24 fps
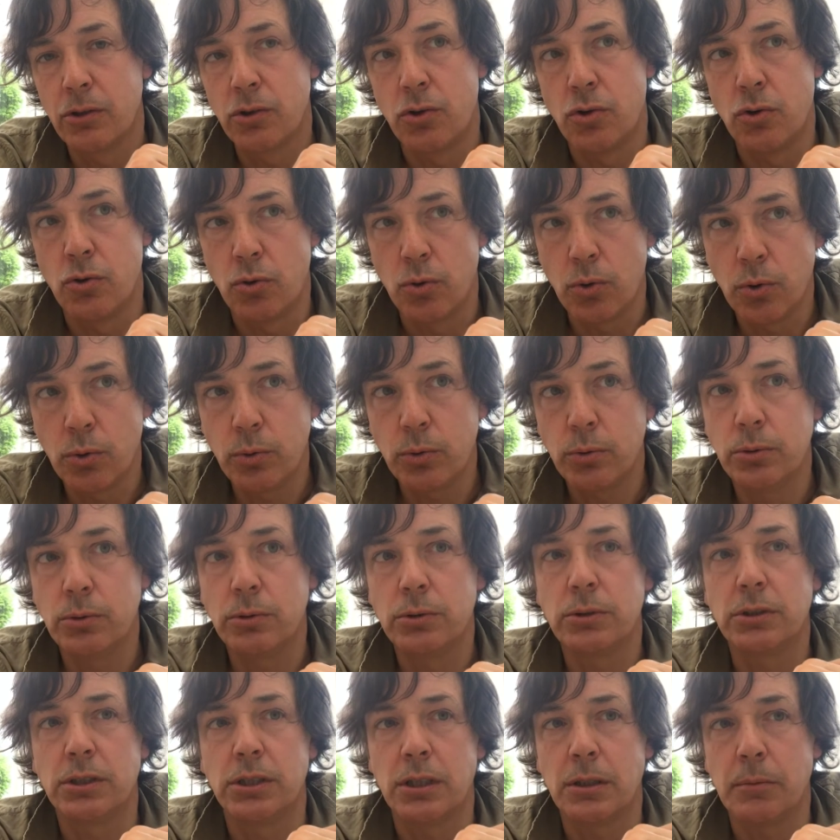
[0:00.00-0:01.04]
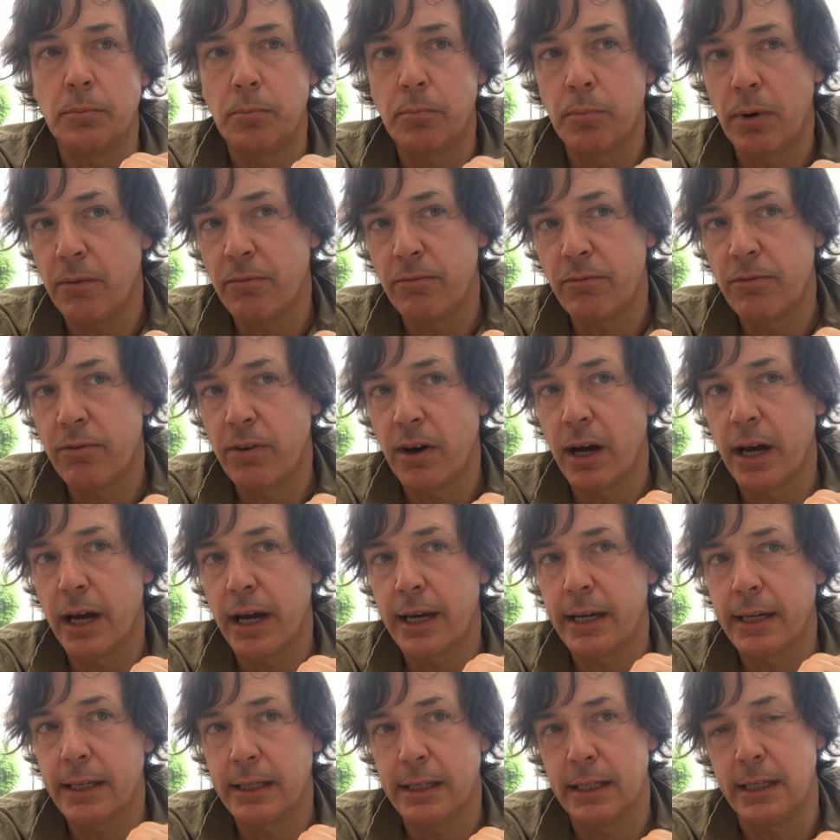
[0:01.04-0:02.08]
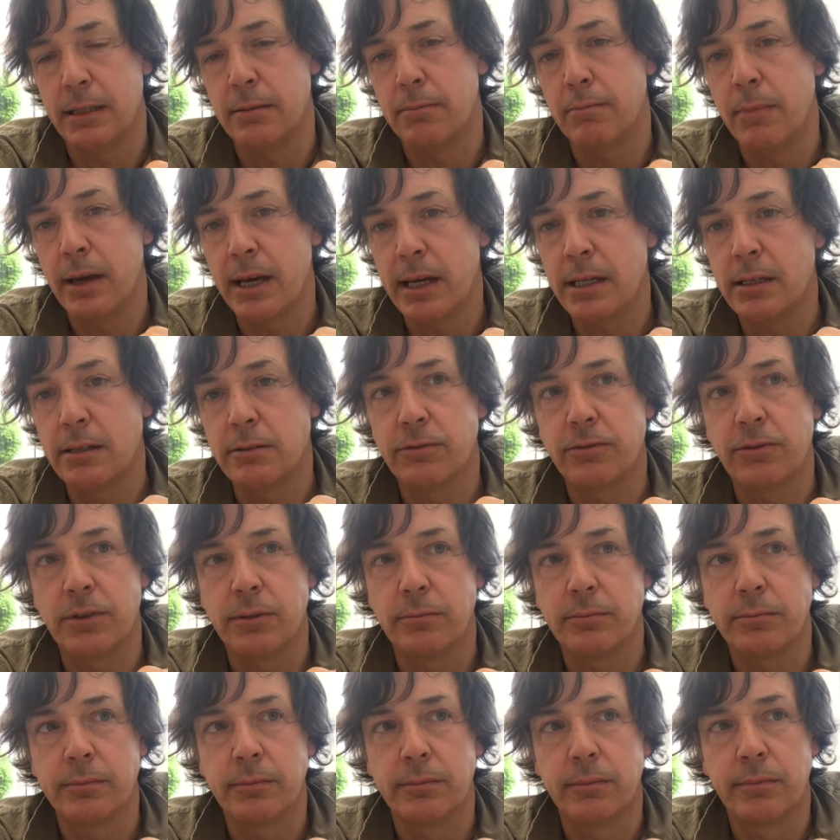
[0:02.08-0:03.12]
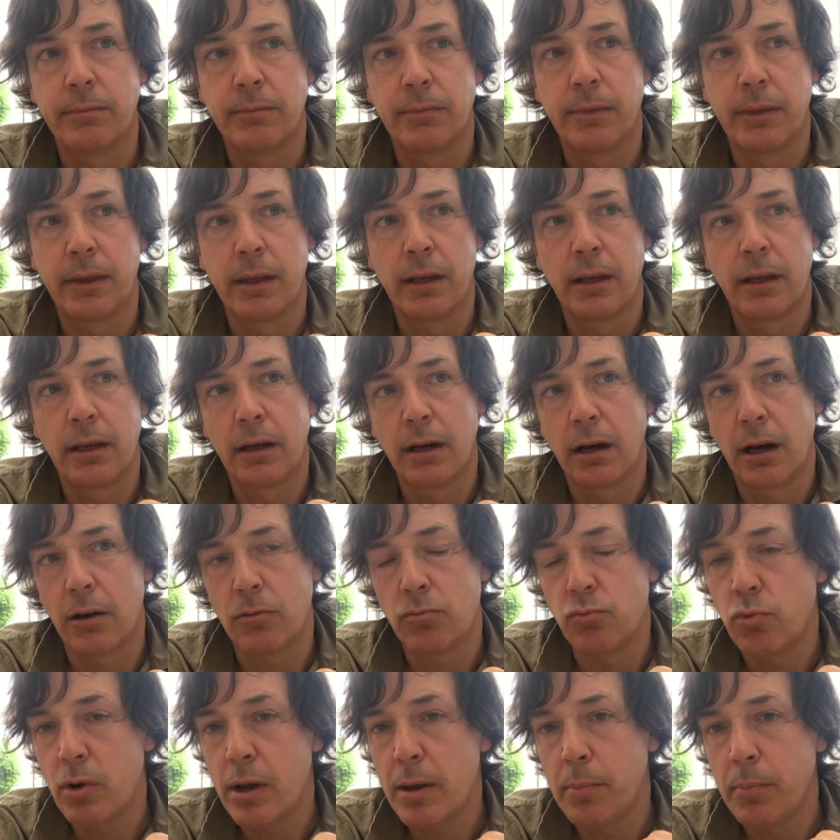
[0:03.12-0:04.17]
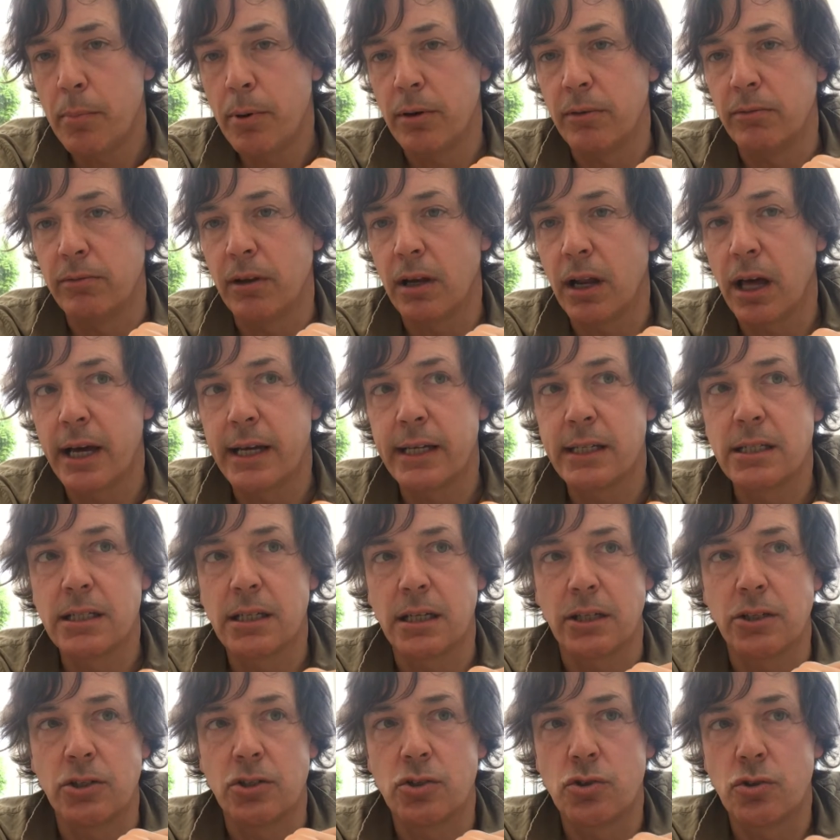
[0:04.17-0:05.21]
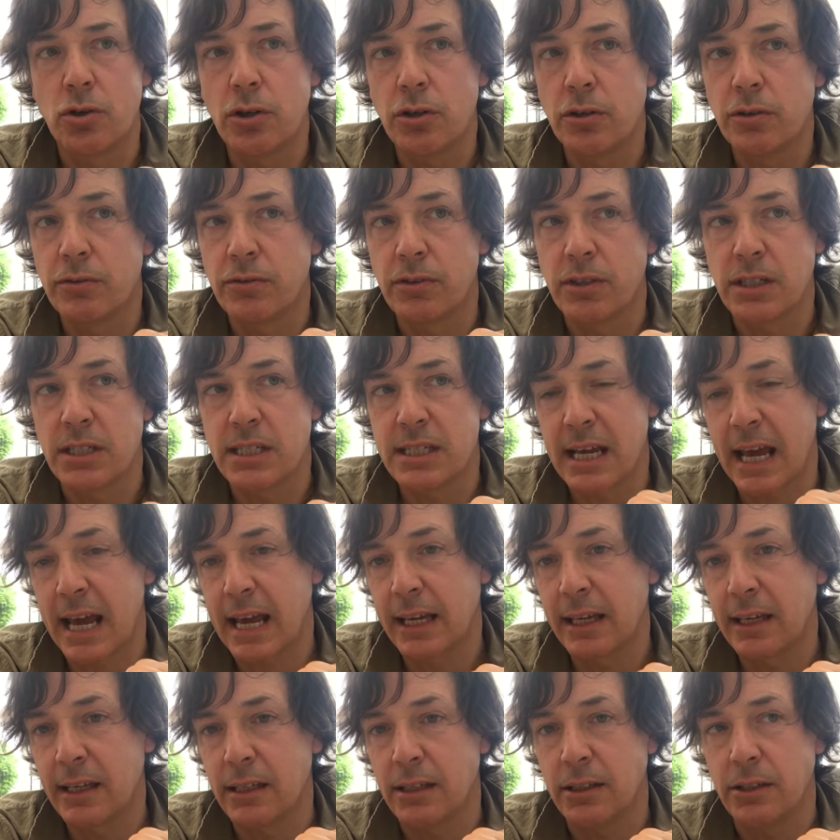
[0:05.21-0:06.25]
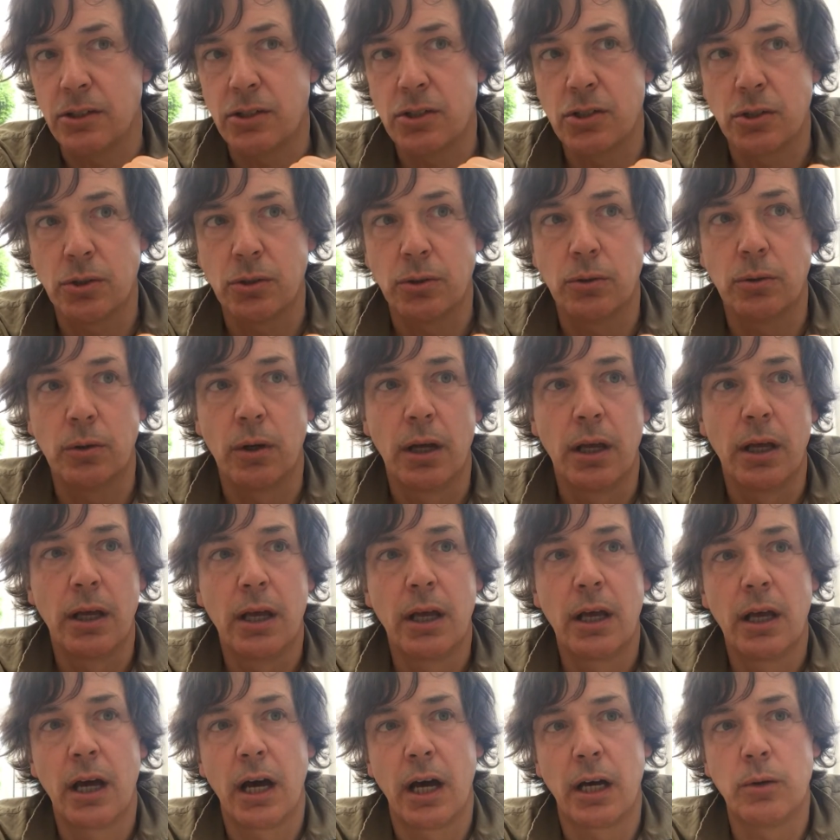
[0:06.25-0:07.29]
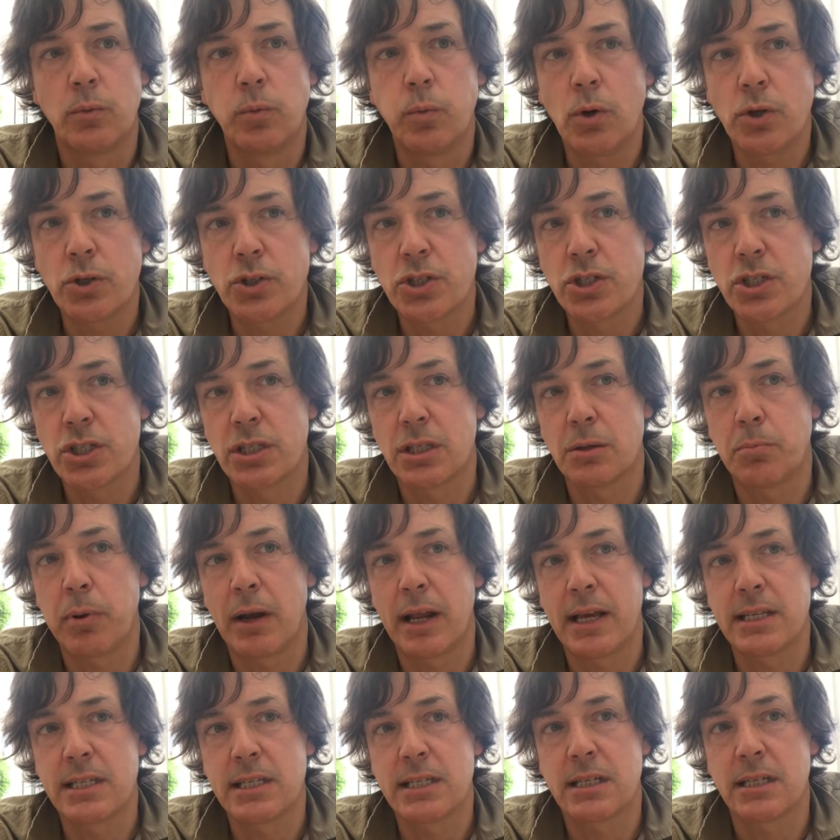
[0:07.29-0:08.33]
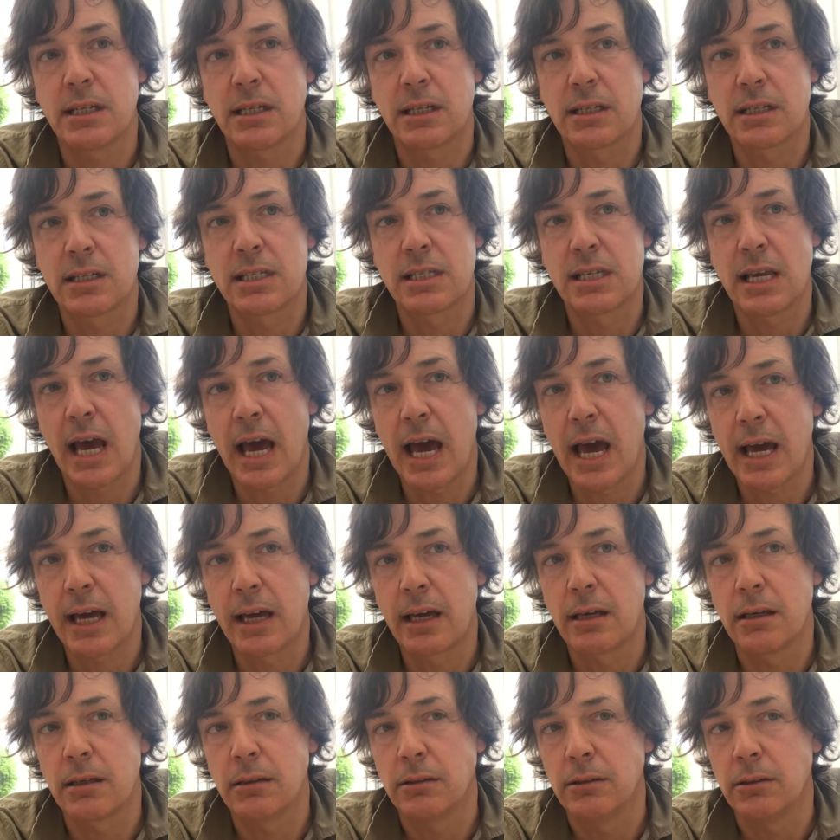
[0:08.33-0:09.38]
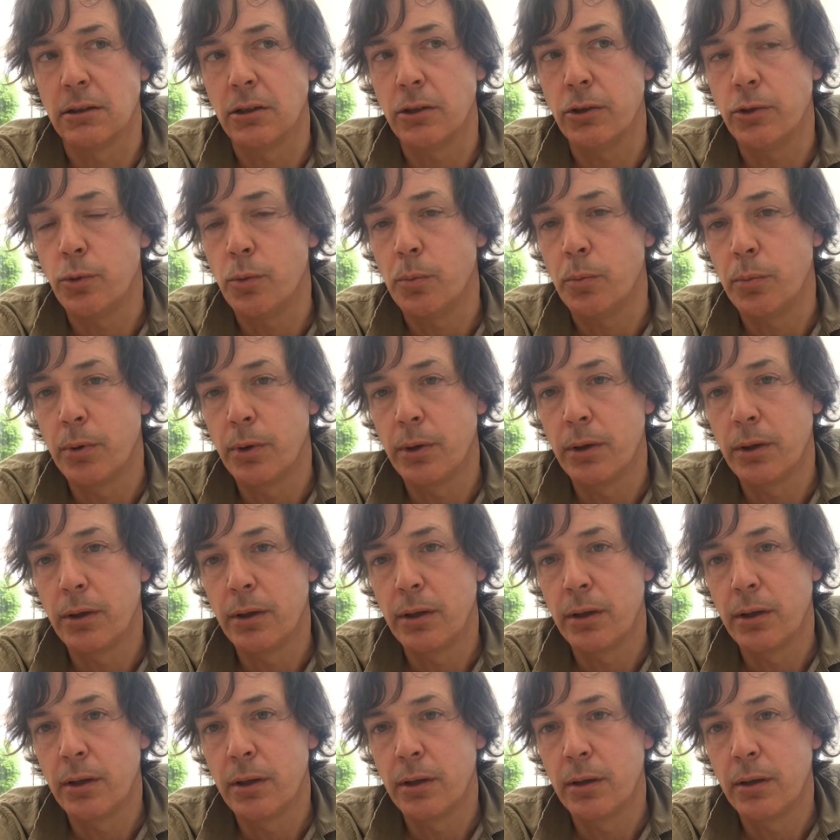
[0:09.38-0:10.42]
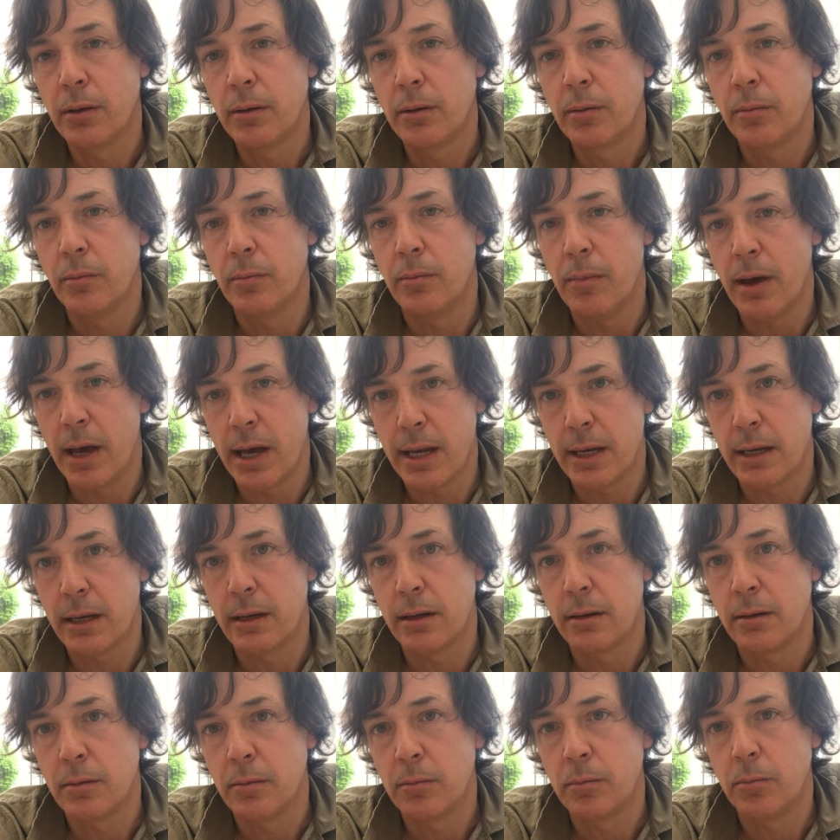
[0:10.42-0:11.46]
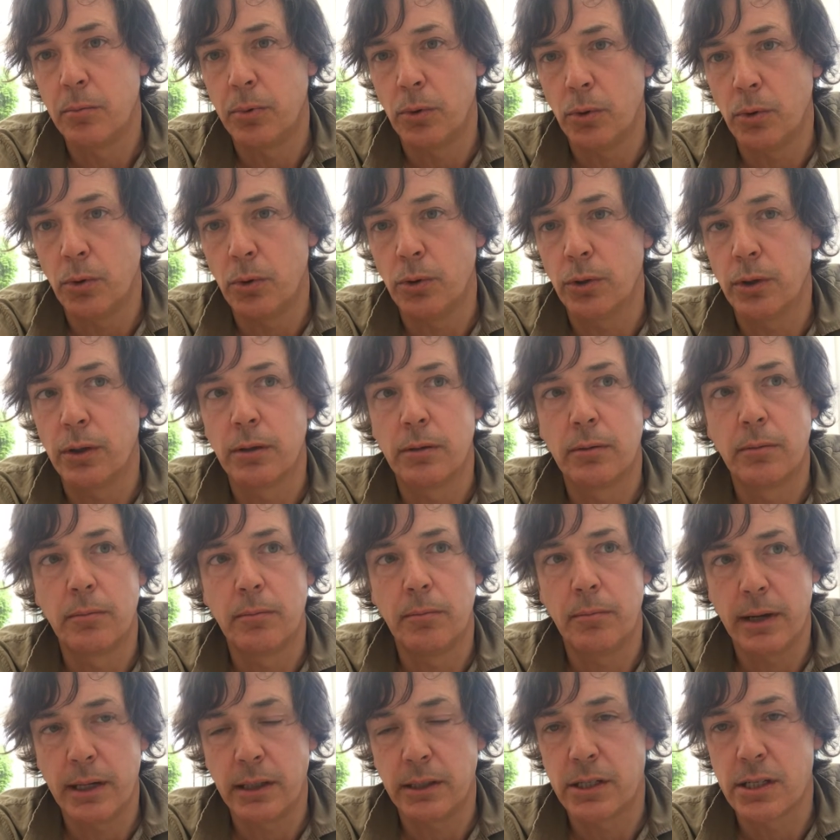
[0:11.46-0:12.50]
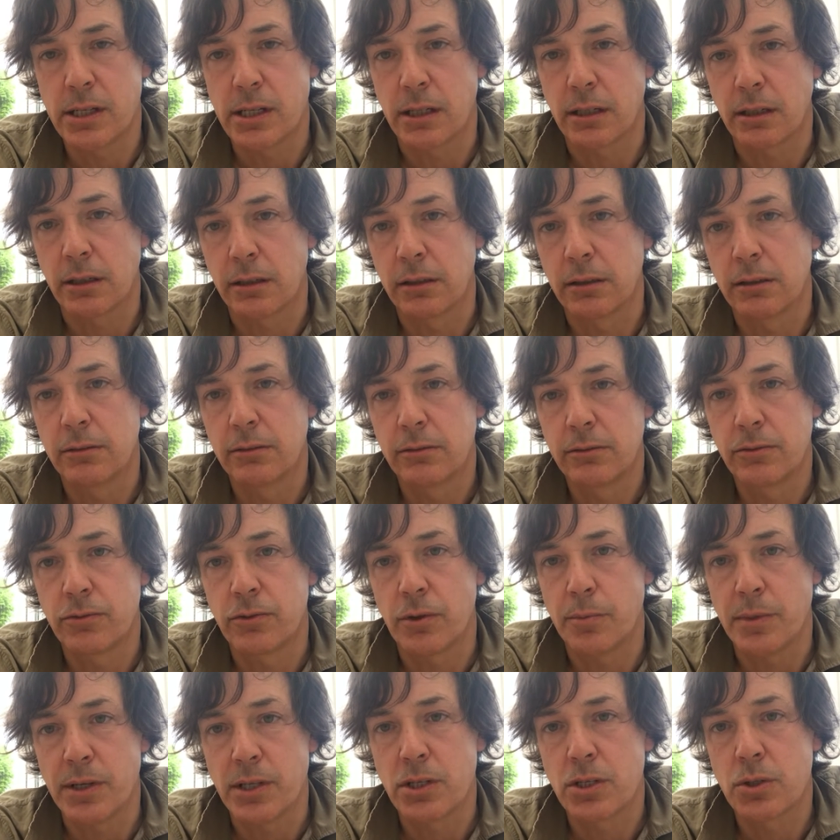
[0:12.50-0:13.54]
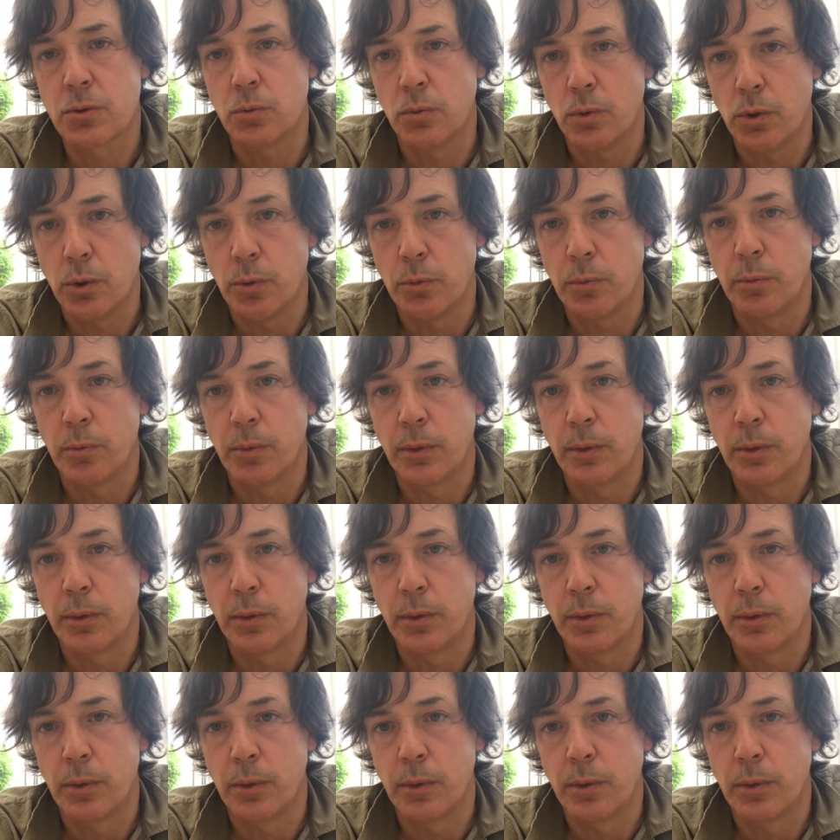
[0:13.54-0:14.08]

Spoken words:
drooled in the bonfire he'd made of them. A rip of light I drove the tank into and watched the plastic sag and loop, men born melting from its womb.